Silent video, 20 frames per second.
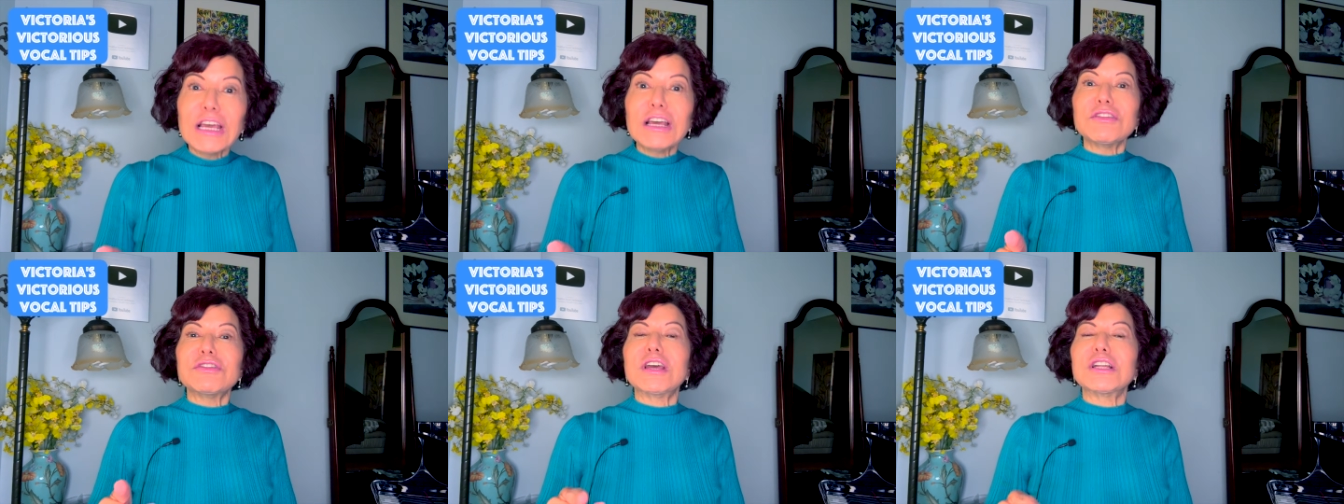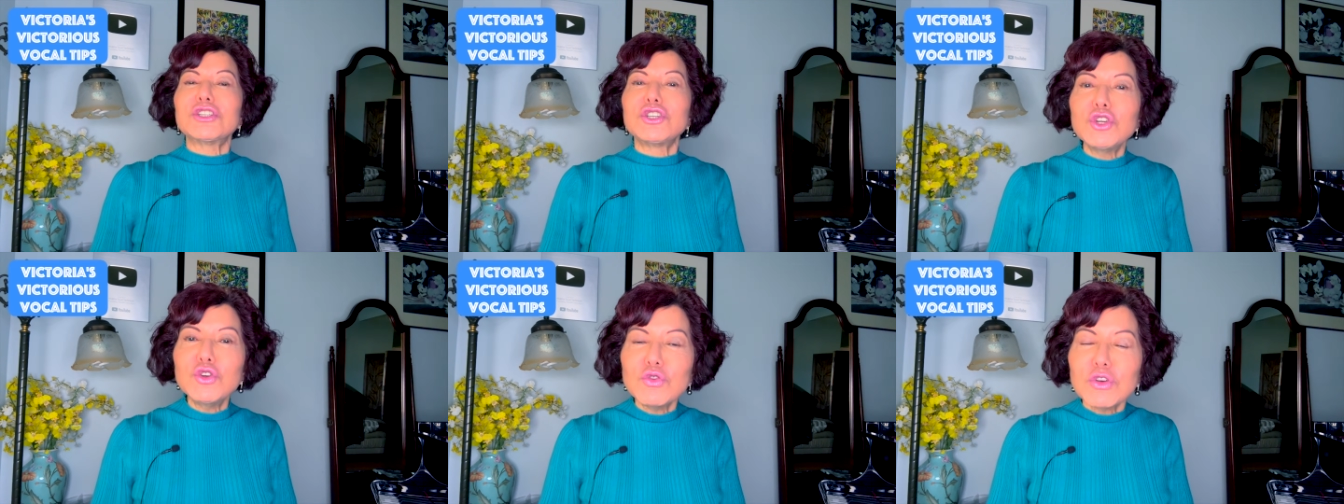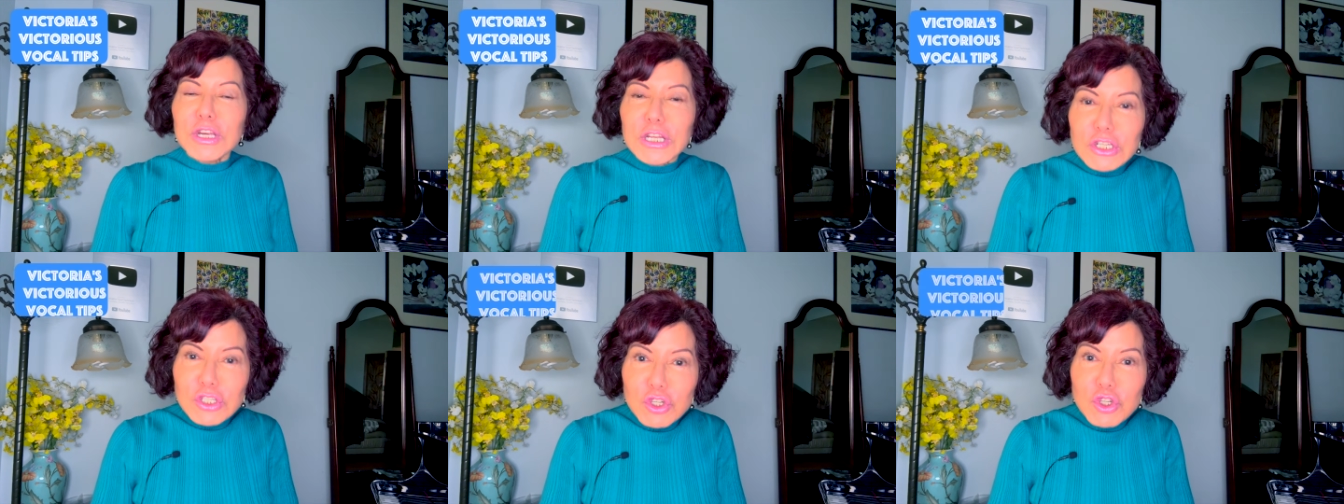that you
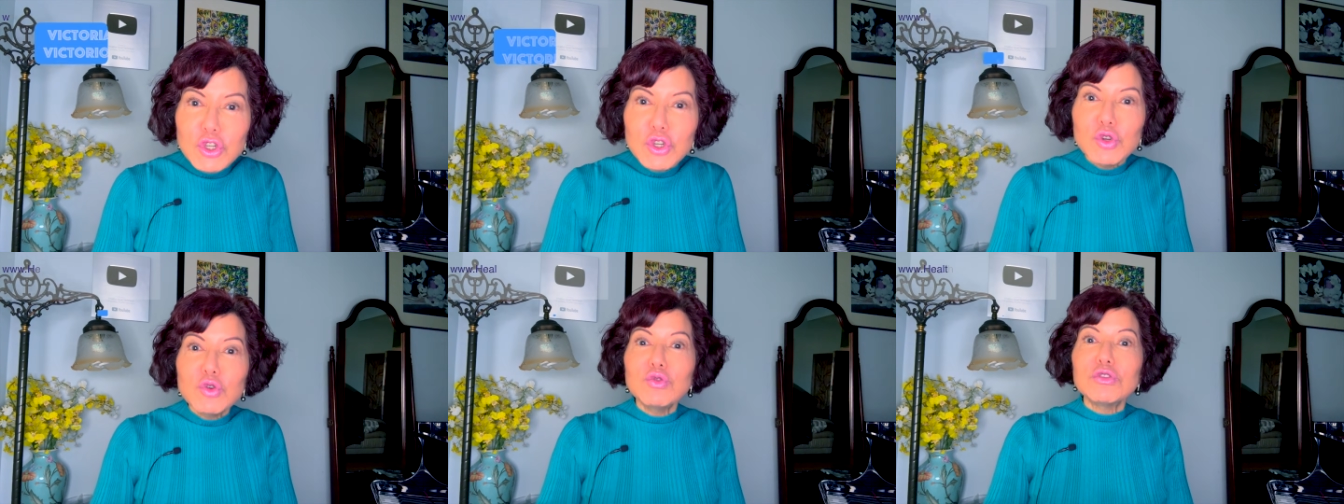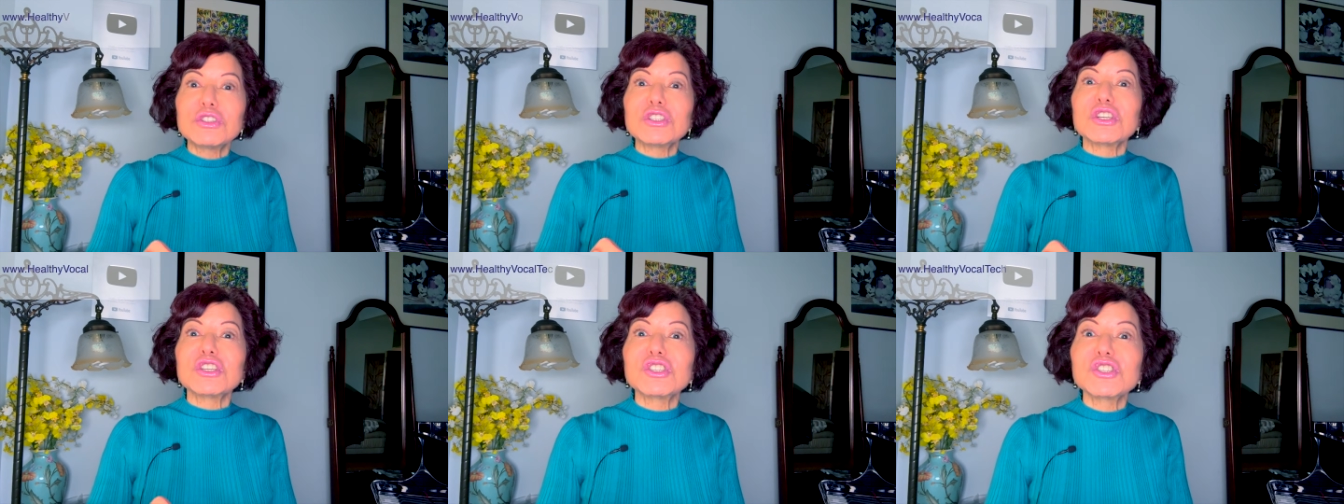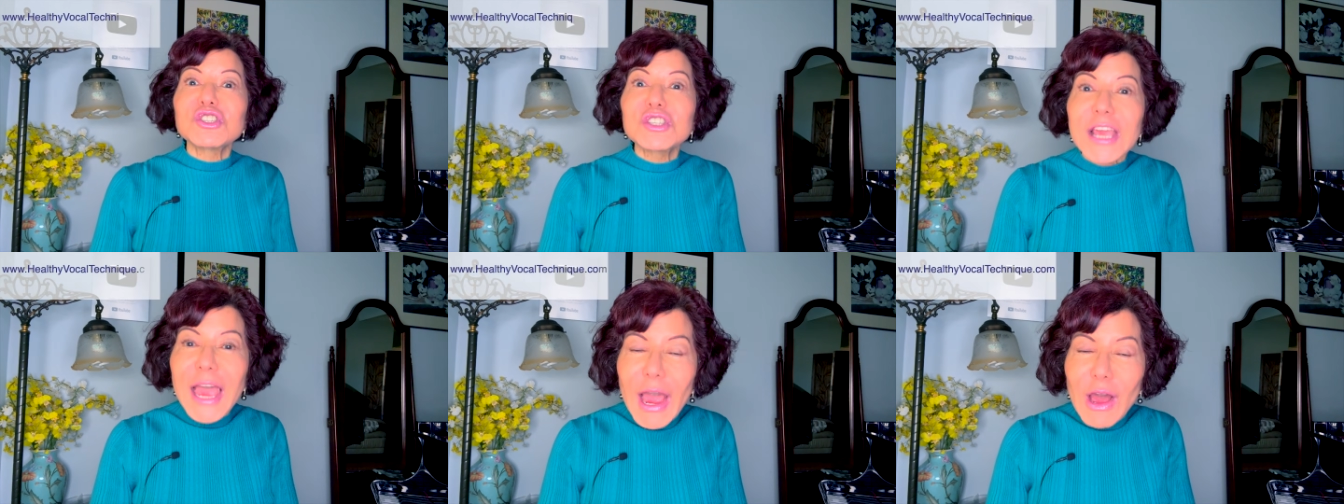can do to
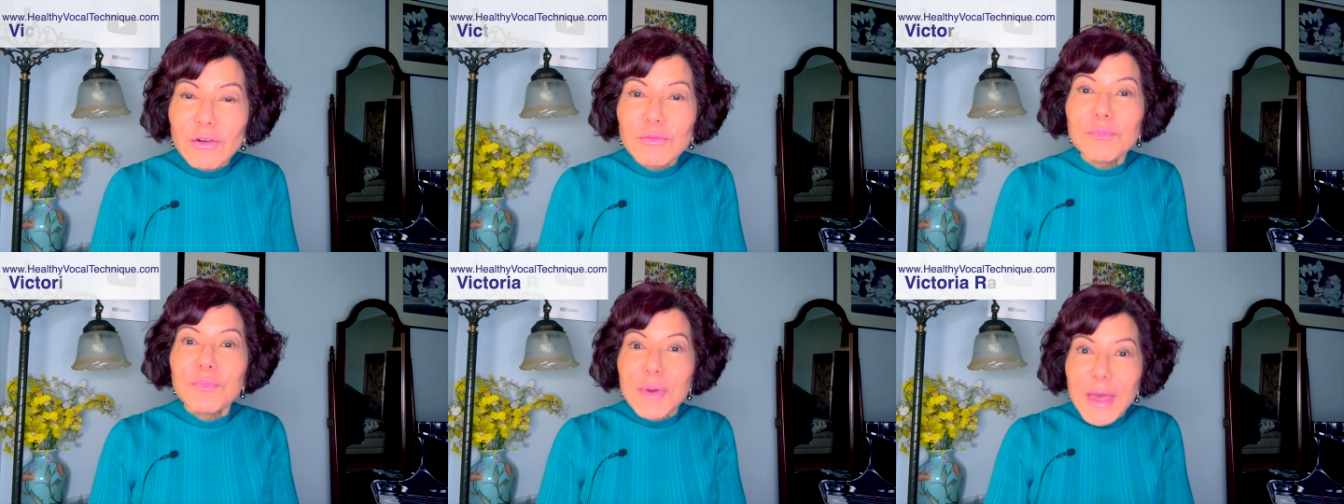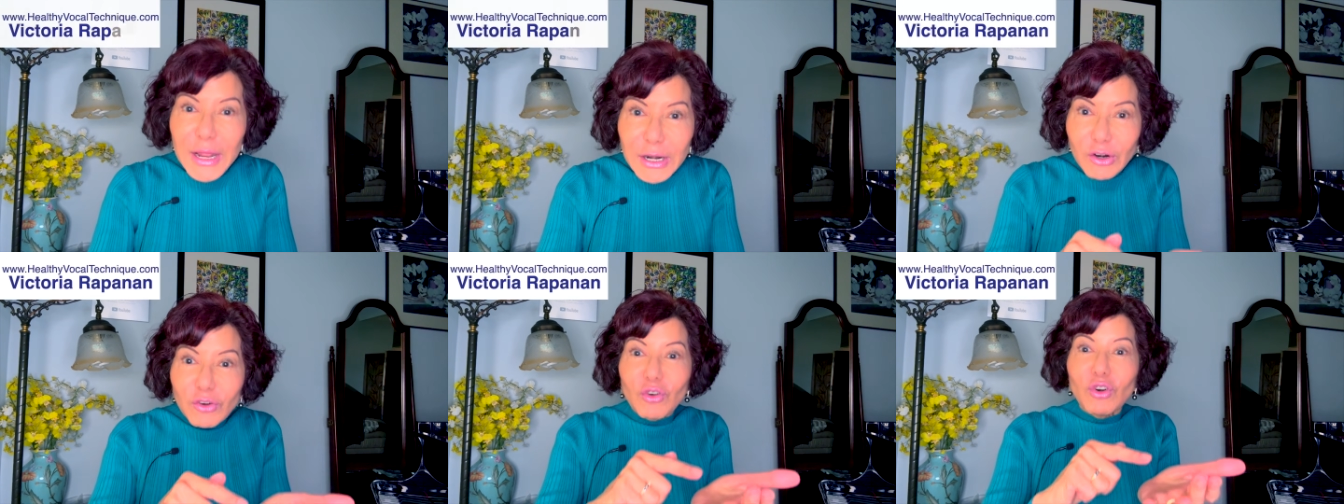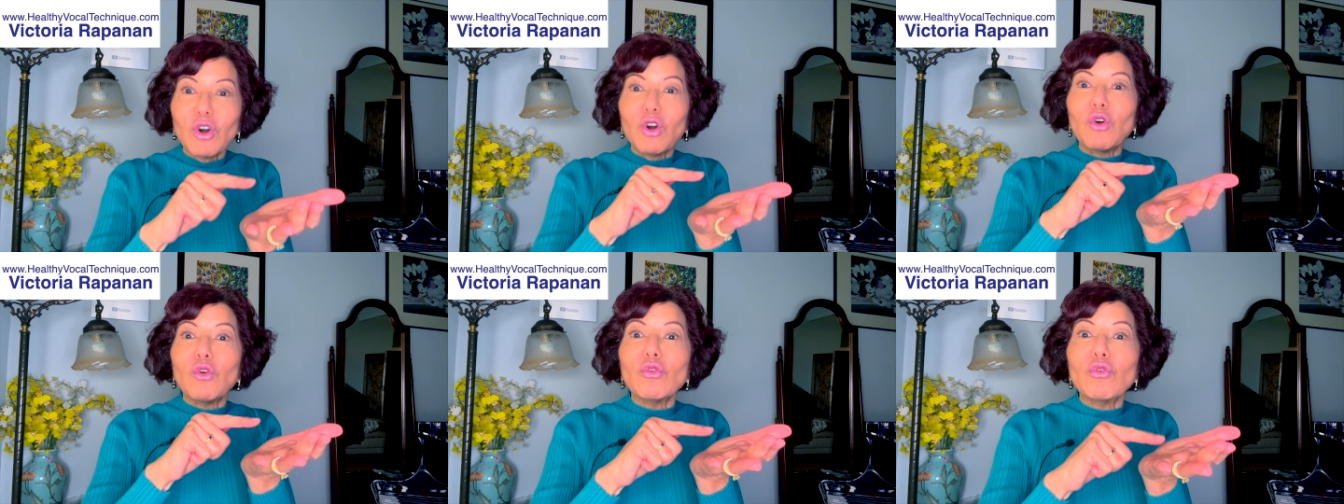sound better
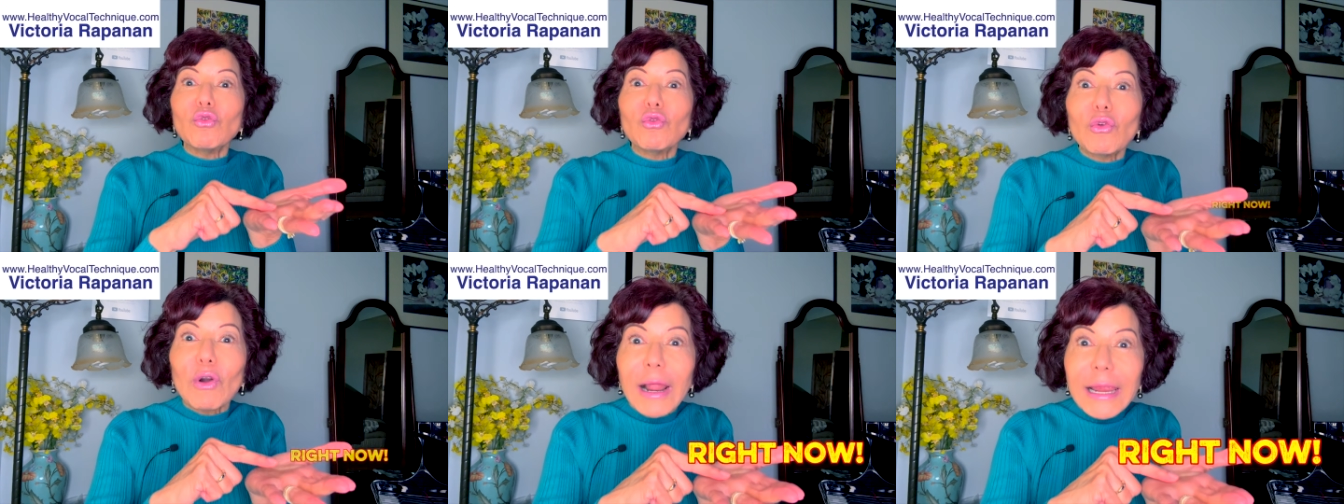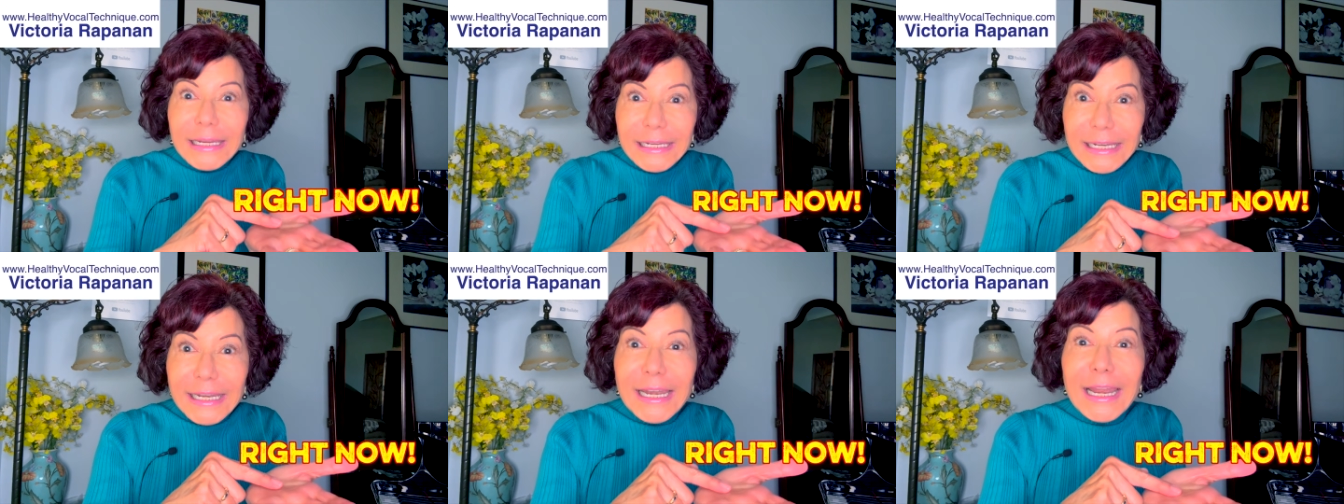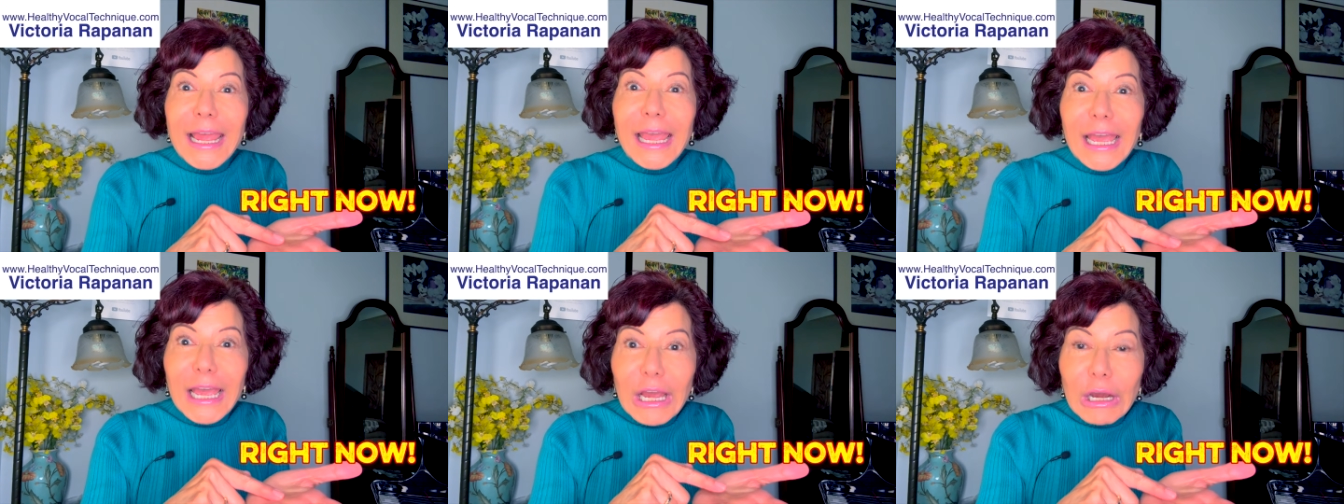right
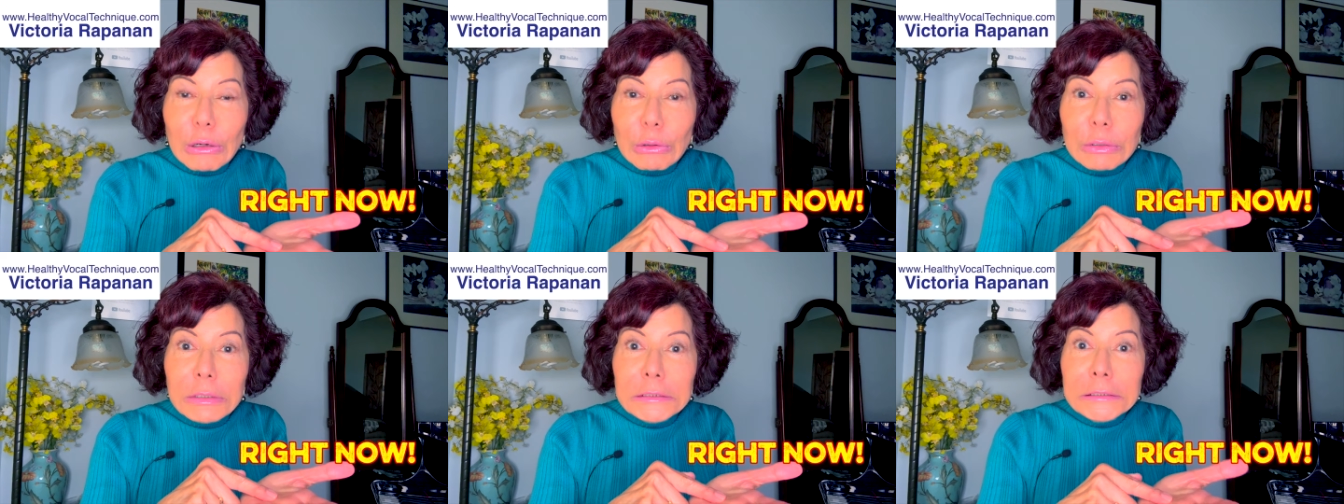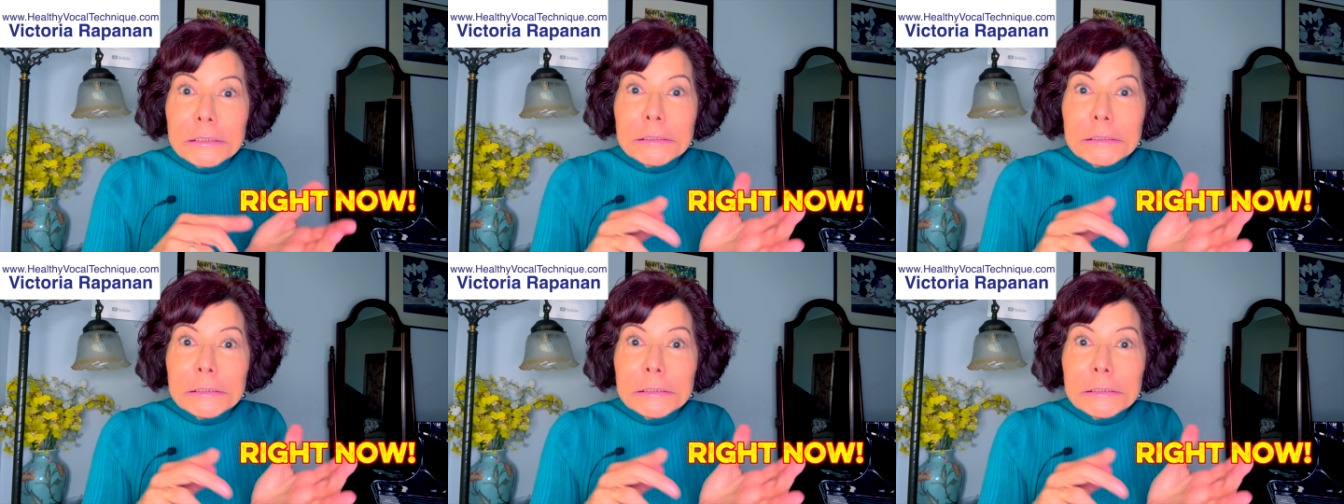now.